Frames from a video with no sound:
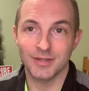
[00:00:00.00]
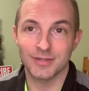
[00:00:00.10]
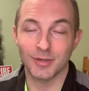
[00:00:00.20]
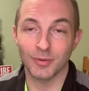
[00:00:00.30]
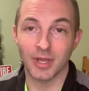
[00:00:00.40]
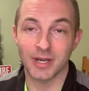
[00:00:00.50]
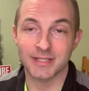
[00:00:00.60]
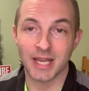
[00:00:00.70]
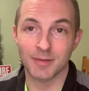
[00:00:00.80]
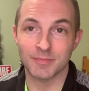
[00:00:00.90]
So a lot of
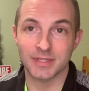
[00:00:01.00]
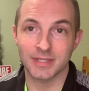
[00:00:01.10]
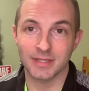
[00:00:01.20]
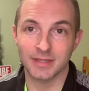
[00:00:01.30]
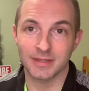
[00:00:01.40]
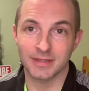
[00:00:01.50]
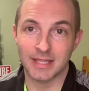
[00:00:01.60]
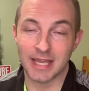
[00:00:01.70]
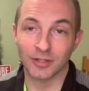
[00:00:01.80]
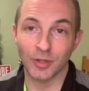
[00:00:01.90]
times
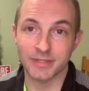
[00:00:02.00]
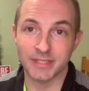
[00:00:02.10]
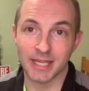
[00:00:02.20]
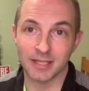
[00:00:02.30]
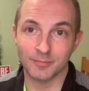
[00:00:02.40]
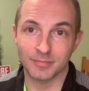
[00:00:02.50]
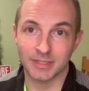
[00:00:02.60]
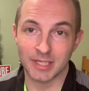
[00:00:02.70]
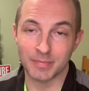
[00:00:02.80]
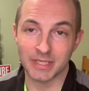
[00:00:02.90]
that closing date
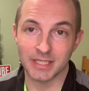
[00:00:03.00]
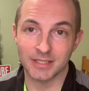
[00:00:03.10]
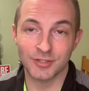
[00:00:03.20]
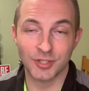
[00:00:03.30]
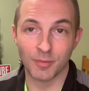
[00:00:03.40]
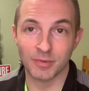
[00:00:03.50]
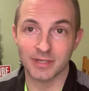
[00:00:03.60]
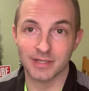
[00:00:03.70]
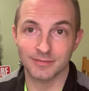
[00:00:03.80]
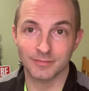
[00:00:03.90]
can be
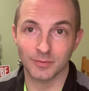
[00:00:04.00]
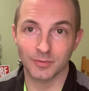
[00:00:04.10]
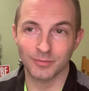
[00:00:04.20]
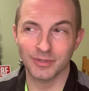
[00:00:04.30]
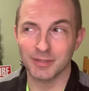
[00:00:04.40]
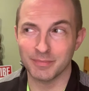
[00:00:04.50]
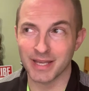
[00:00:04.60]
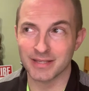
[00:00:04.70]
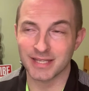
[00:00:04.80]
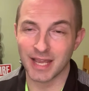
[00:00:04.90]
determined really
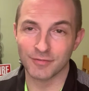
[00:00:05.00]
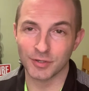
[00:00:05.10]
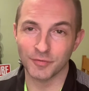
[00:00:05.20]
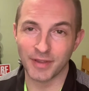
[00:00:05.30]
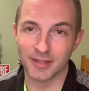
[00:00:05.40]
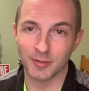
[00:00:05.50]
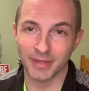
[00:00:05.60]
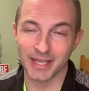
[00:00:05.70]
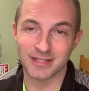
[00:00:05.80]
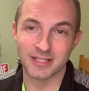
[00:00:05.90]
best after you've had the
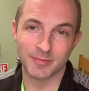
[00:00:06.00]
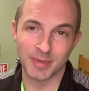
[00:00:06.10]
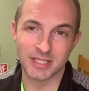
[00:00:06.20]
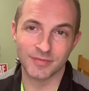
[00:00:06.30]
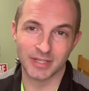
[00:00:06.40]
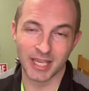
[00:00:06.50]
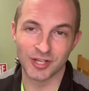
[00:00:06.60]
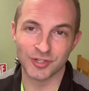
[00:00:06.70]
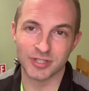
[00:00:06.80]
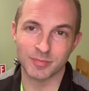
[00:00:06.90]
plans and
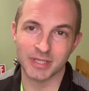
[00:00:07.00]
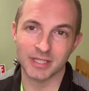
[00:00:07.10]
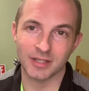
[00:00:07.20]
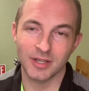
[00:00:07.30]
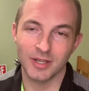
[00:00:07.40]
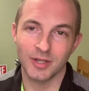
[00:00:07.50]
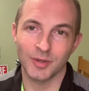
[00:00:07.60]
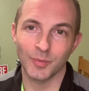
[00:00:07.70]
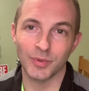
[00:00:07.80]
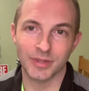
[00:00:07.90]
specifications meeting
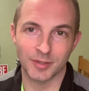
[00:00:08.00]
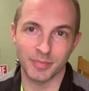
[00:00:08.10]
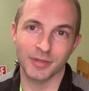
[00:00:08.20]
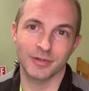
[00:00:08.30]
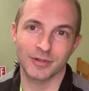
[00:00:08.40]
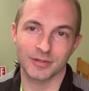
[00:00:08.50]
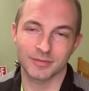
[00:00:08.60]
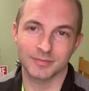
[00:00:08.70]
with the builder.